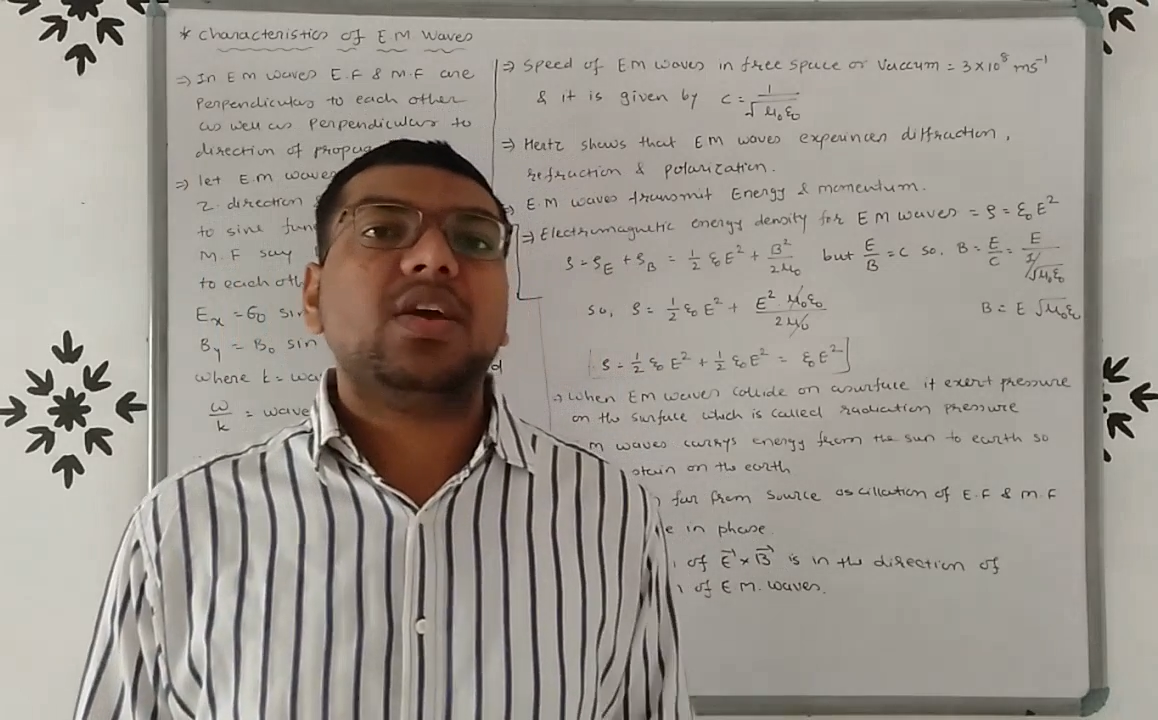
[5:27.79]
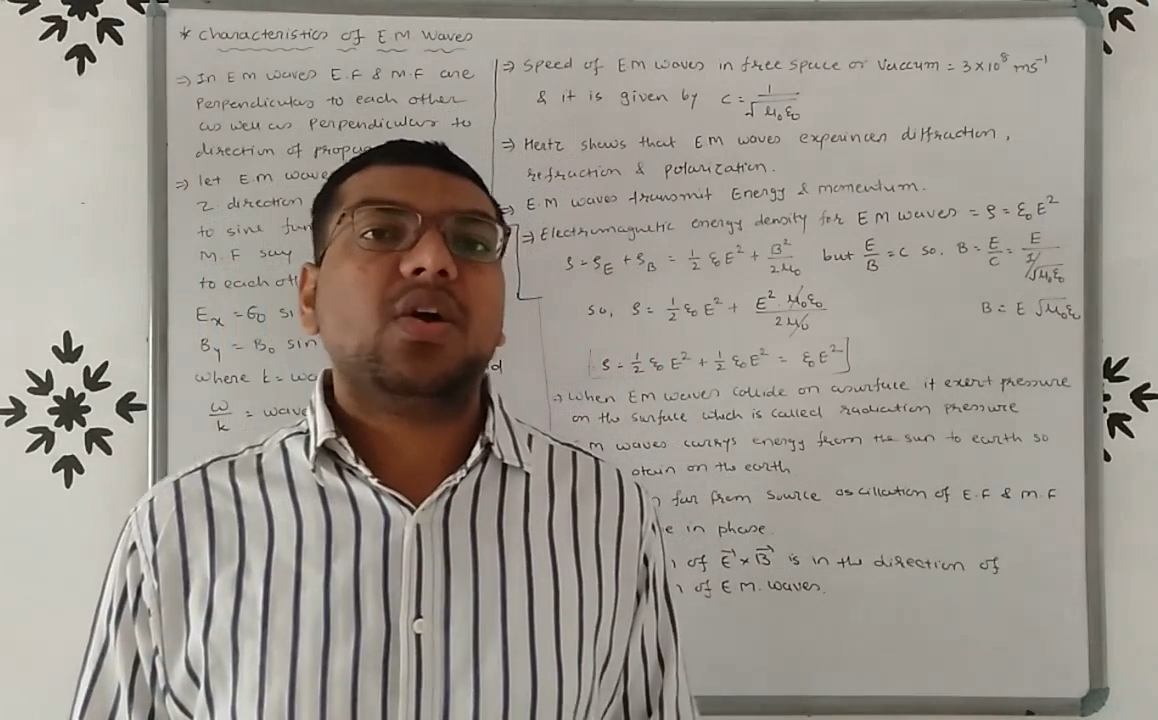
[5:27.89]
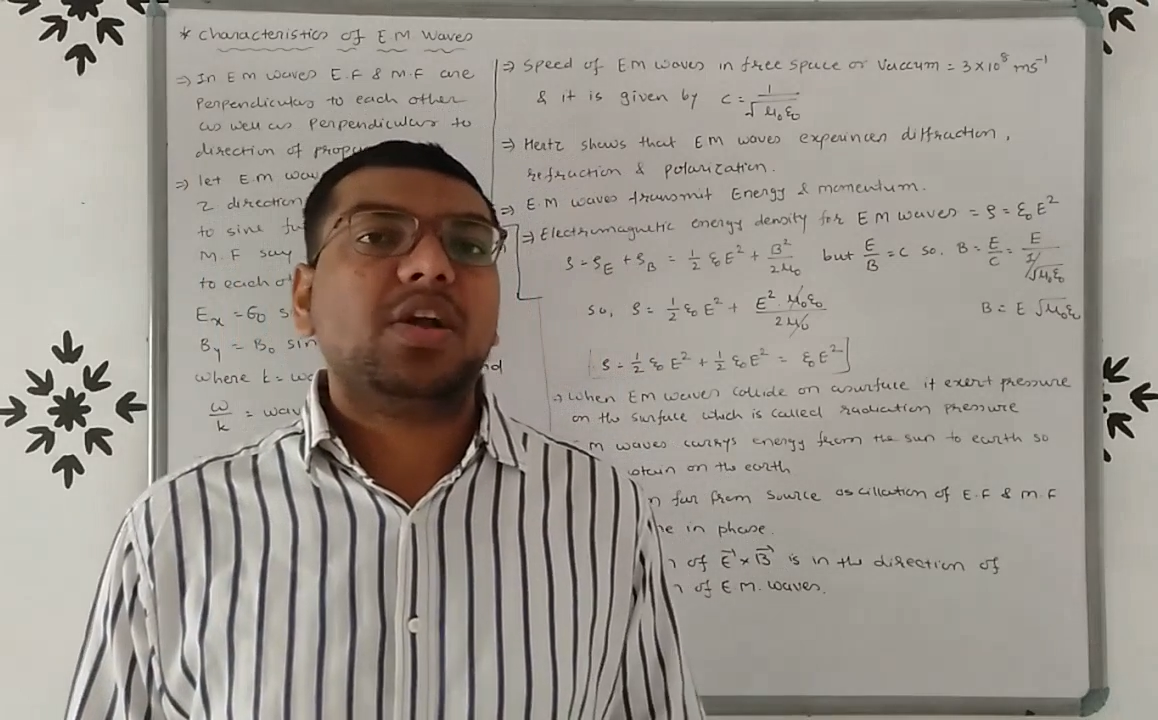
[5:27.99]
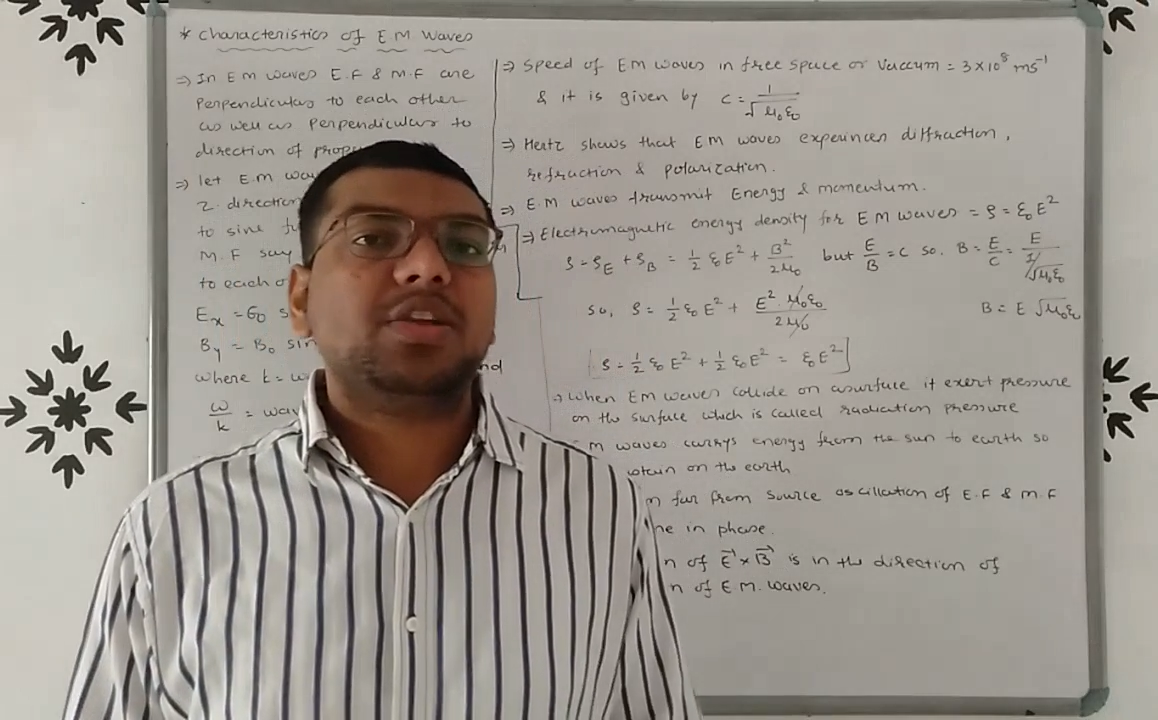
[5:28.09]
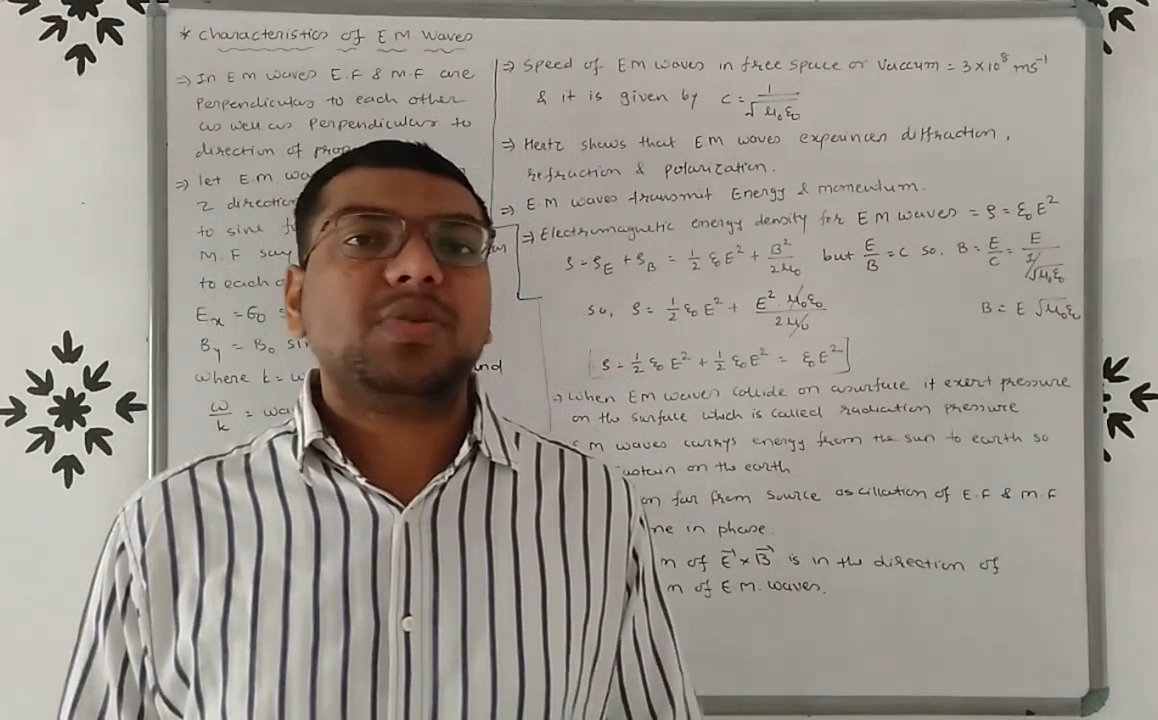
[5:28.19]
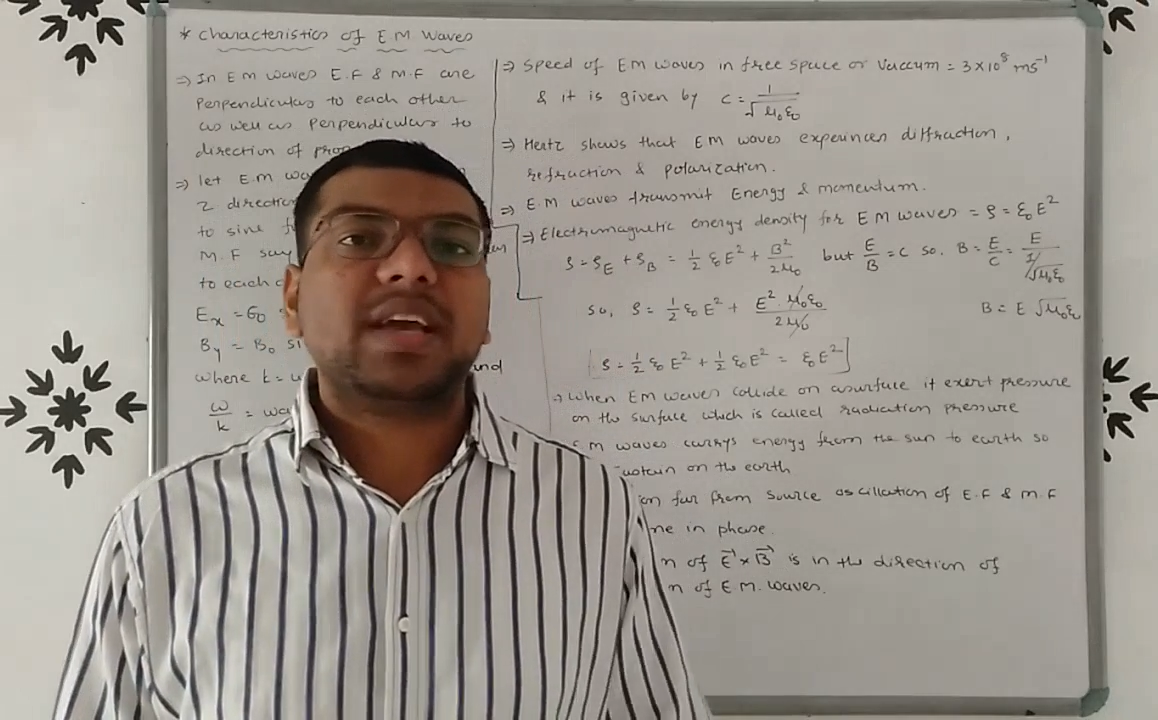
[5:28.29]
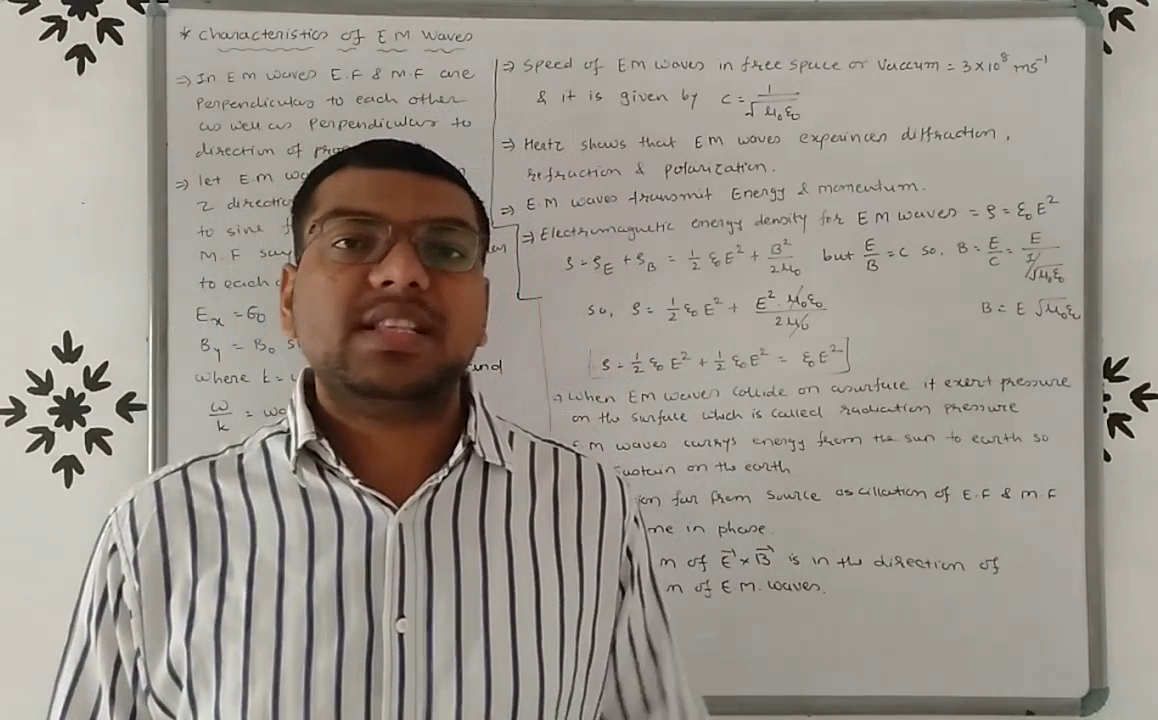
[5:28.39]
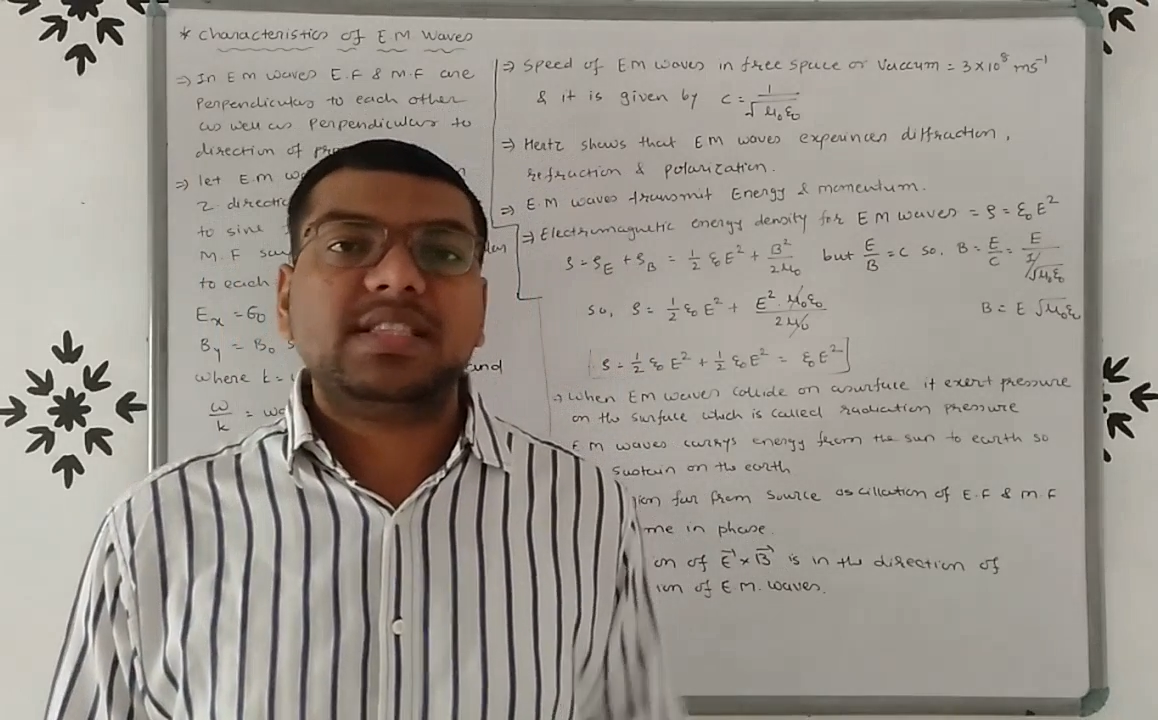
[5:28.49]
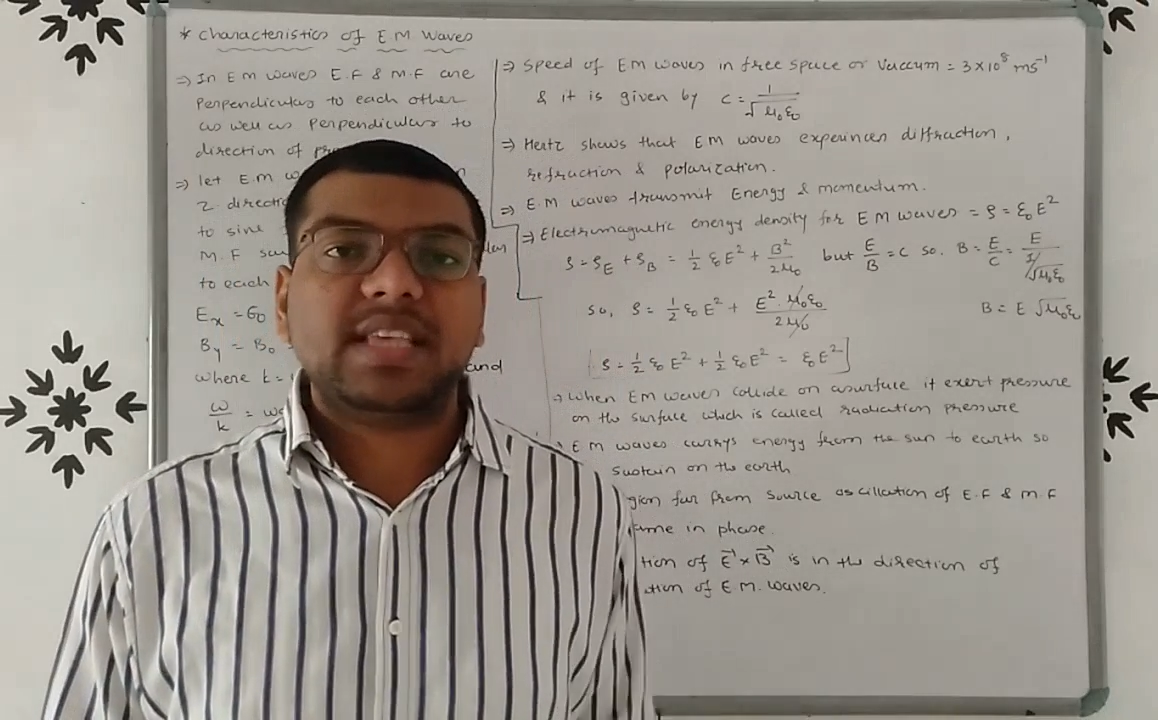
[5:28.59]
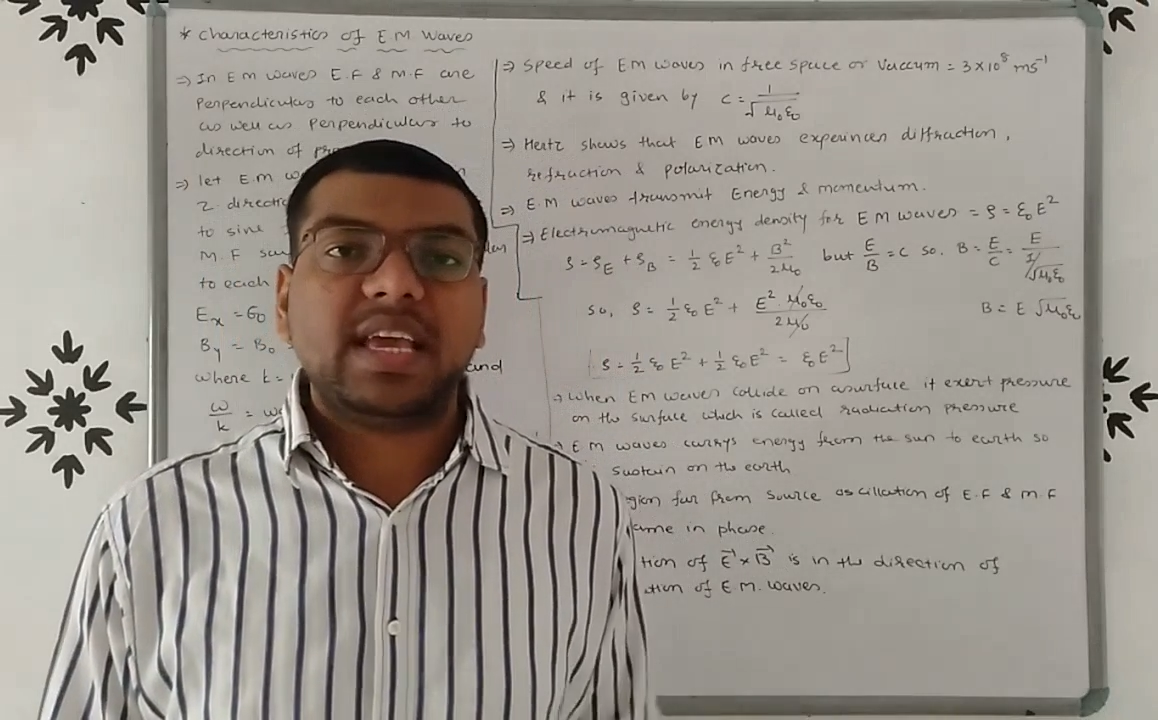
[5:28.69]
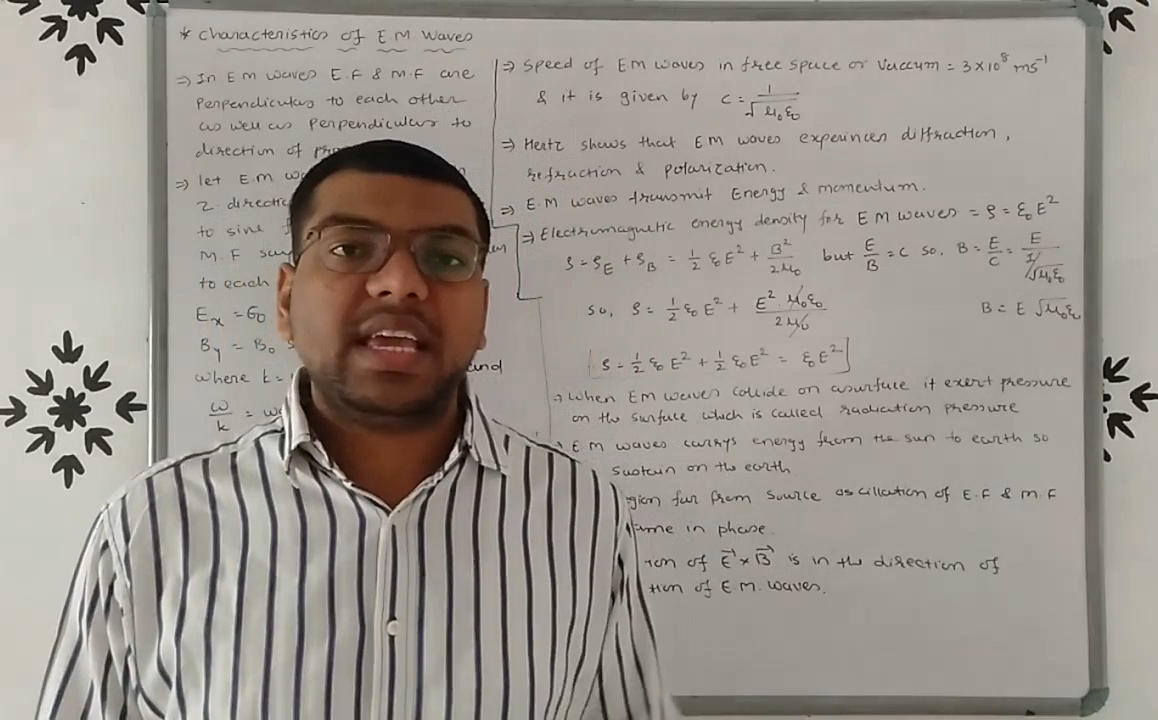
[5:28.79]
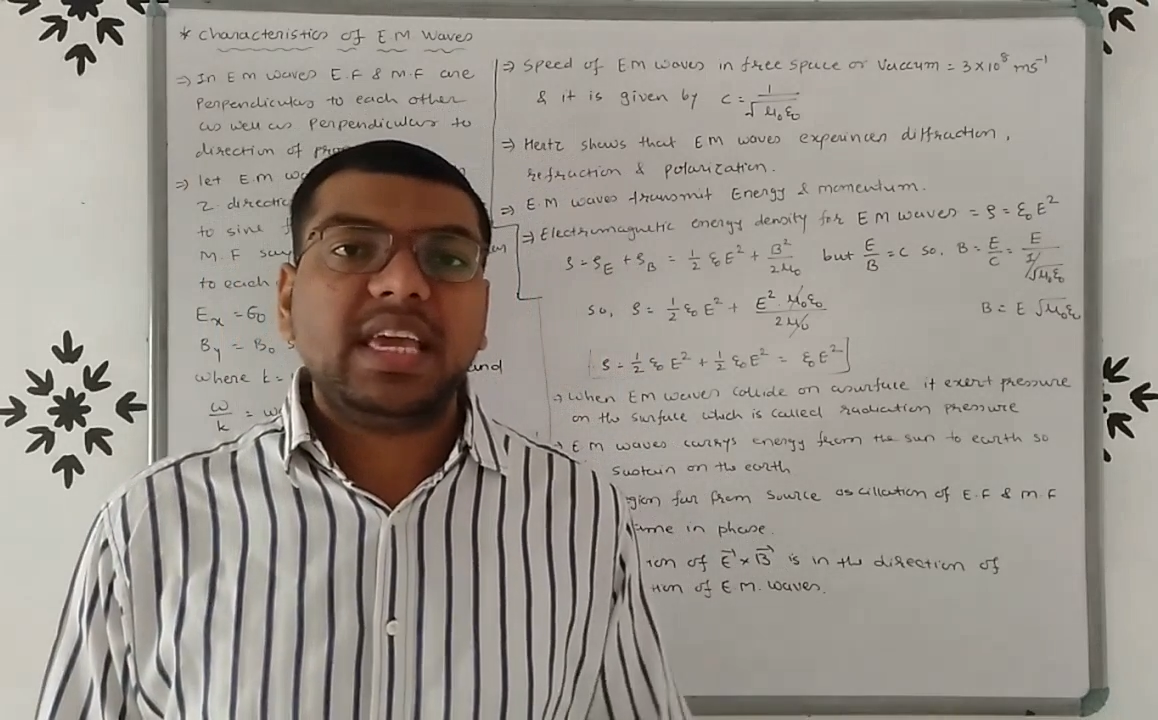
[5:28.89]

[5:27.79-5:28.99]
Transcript: or you can say